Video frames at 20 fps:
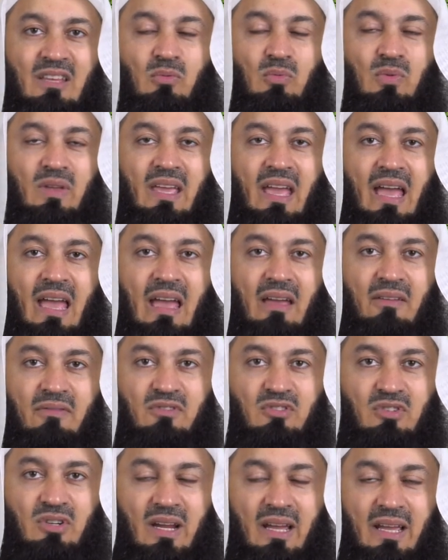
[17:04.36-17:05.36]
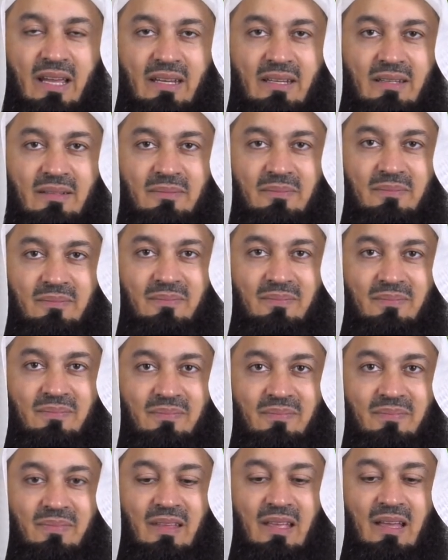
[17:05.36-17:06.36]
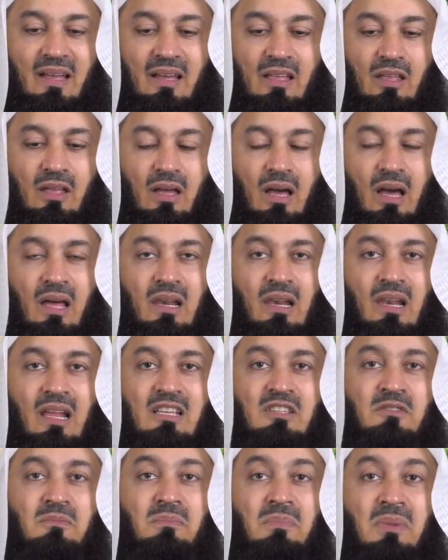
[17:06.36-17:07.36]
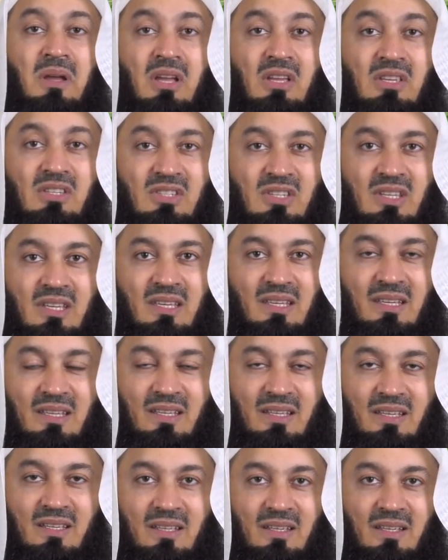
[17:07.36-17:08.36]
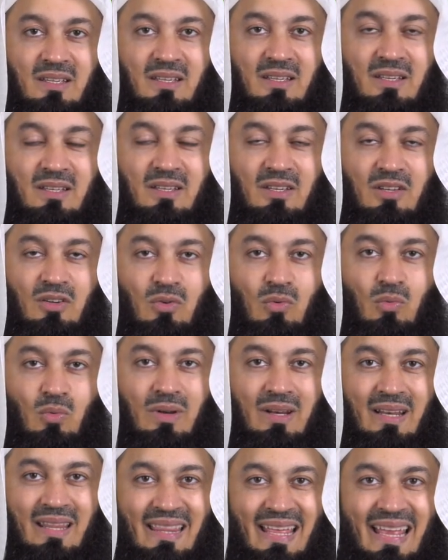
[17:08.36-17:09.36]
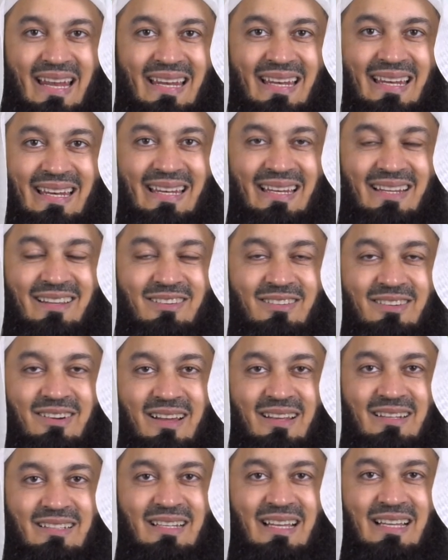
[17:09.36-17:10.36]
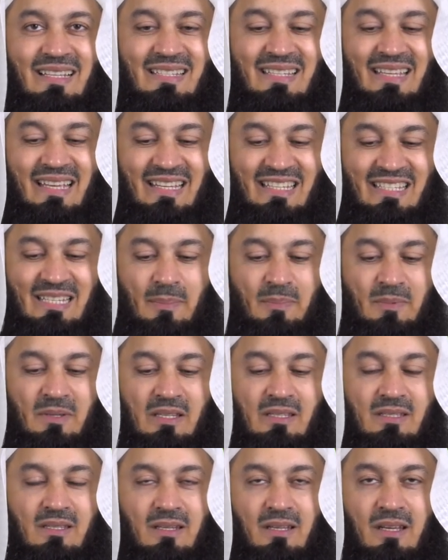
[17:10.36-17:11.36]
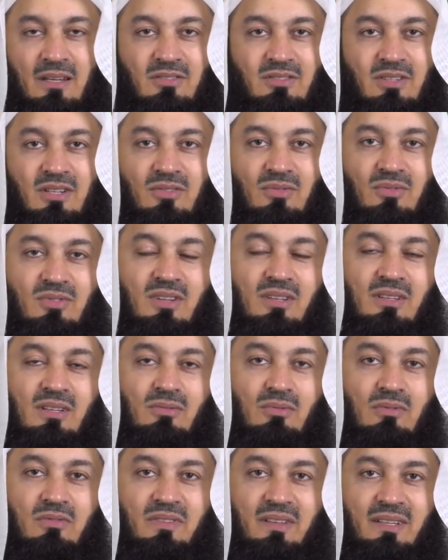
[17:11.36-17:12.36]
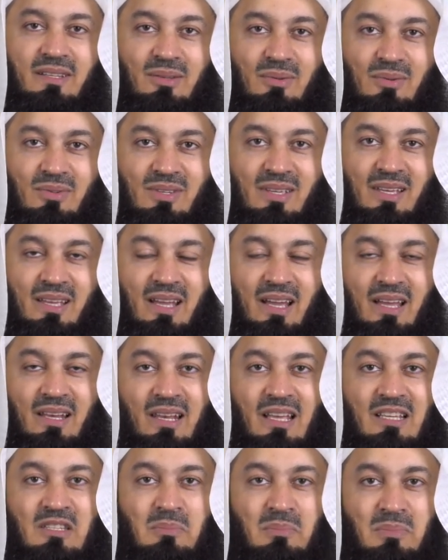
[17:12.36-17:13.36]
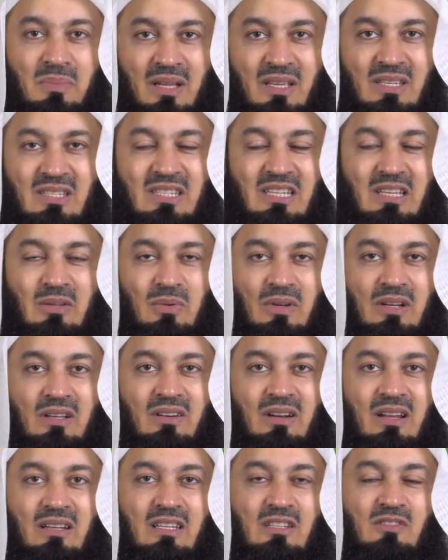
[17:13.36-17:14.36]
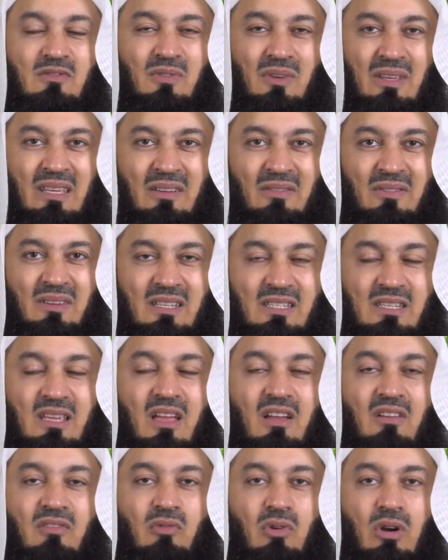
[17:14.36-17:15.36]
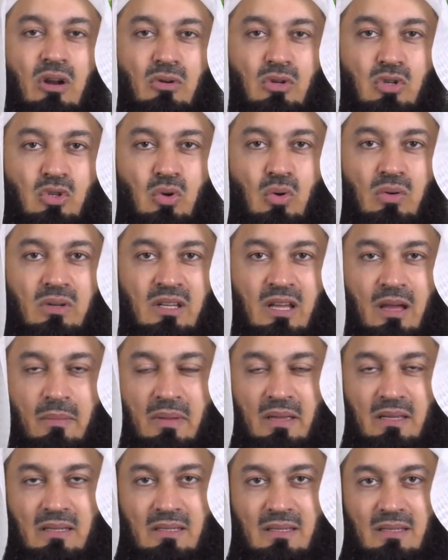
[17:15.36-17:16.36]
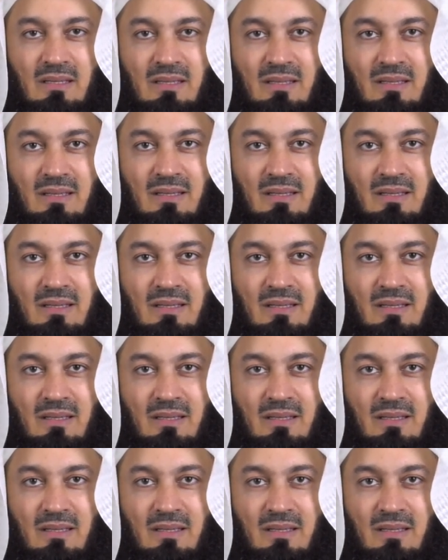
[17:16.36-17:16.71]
that we have tried, Allah's mercy will then grant us acceptance and entry into Jannatul Firdaus. Allah's mercy will grant us forgiveness for our shortcomings.